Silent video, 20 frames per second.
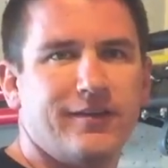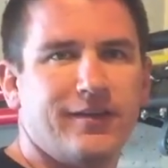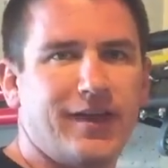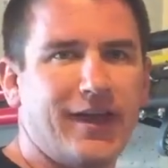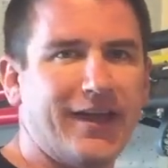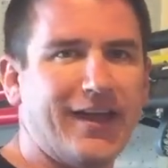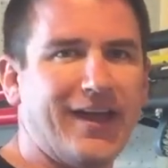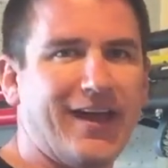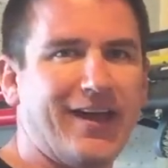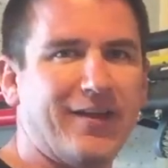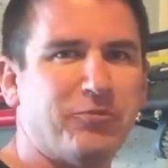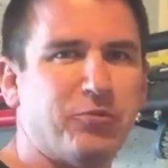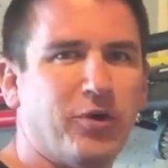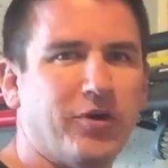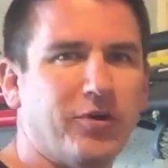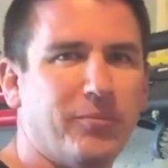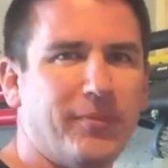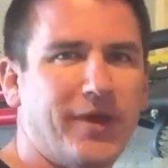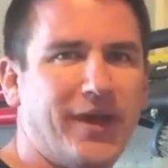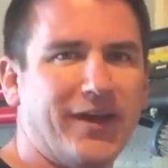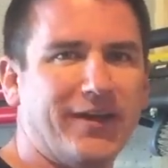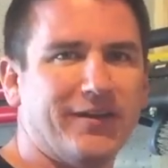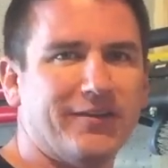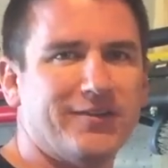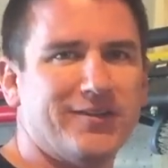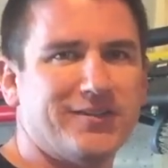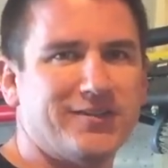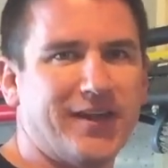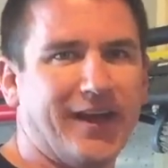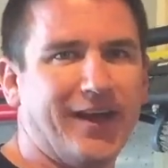Hey guys, welcome back. It's
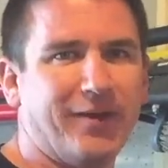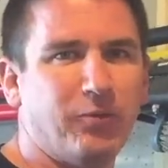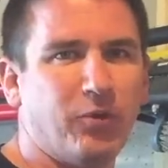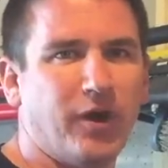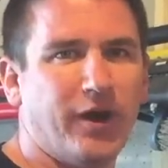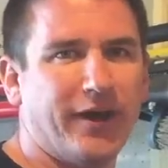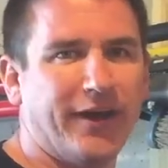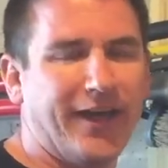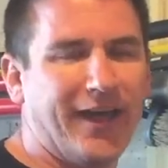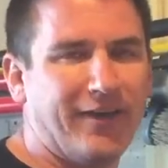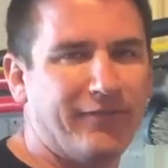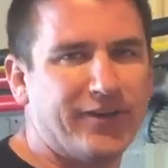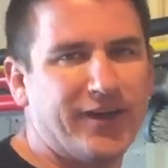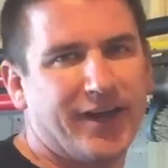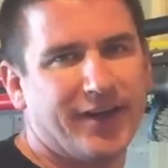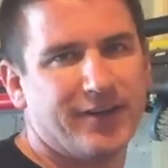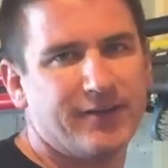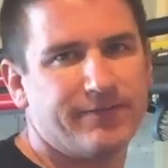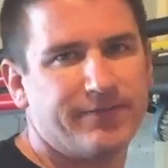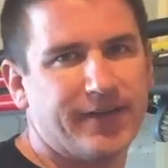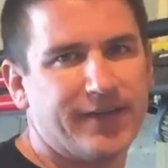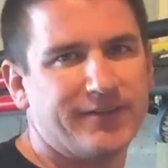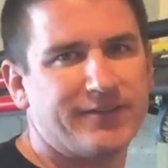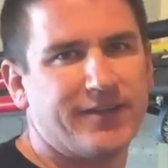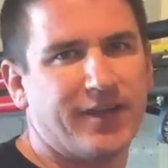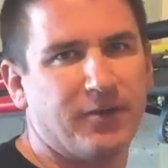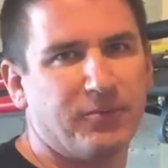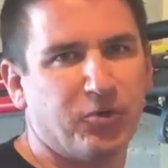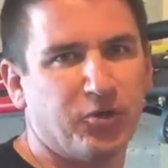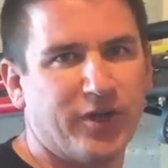the Tight Wad. I haven't had any
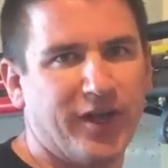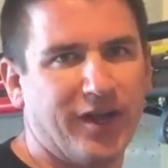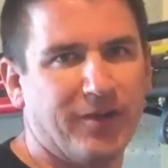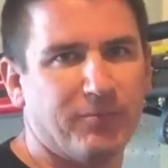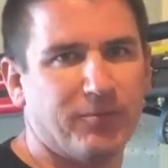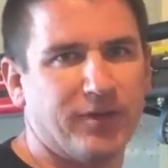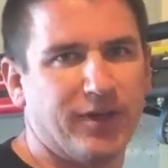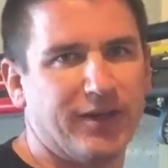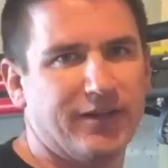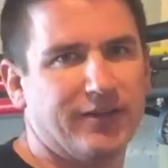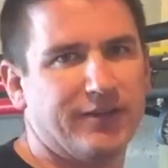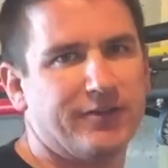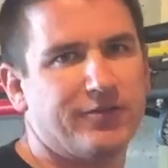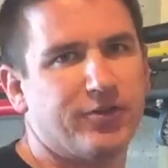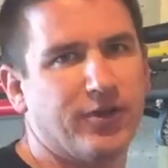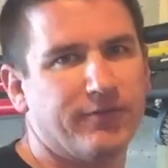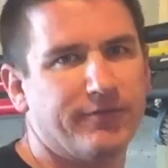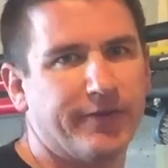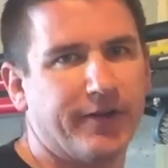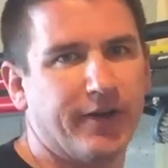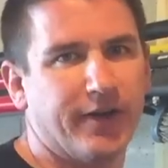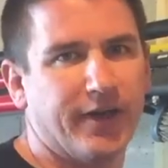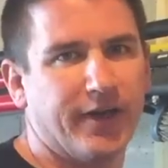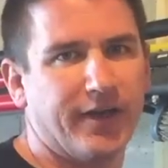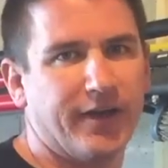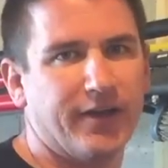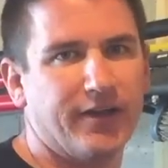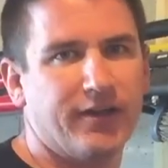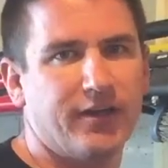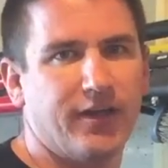FaceTime on camera lately, so I figured
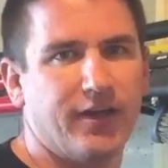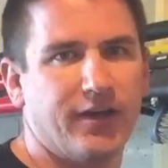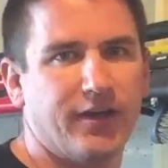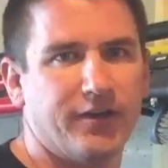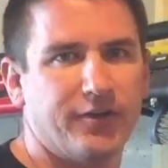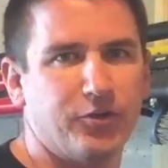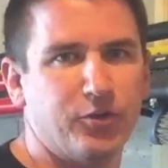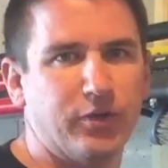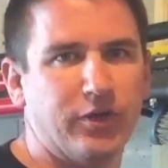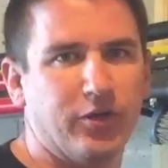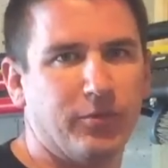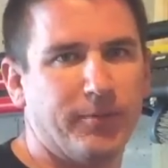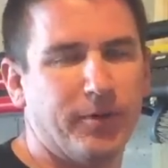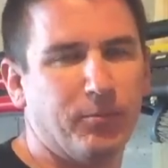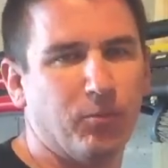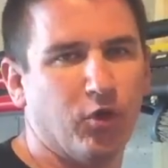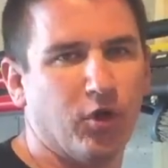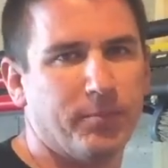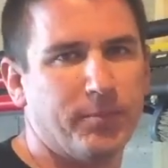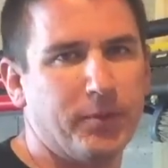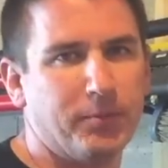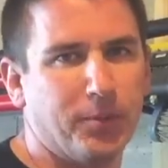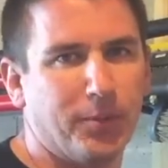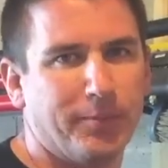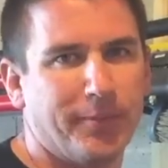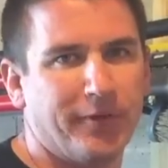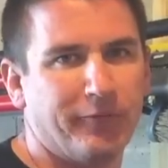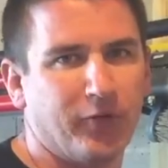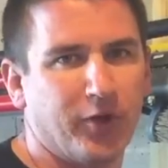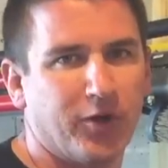I'd uh, do a little bit more. People
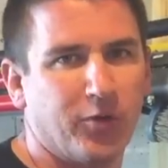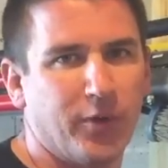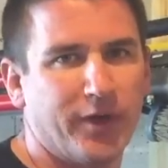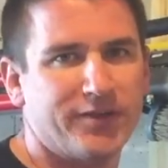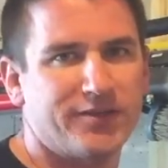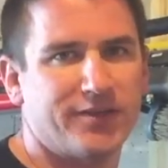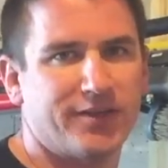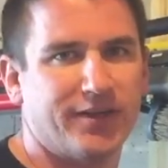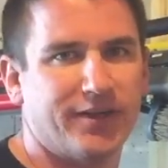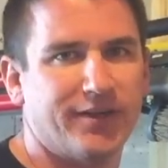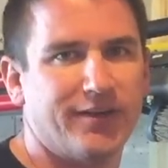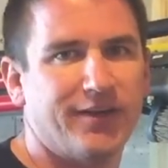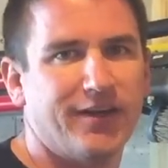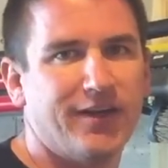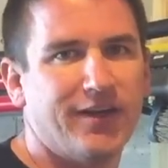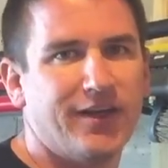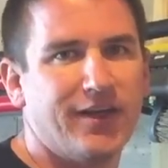have been requesting it.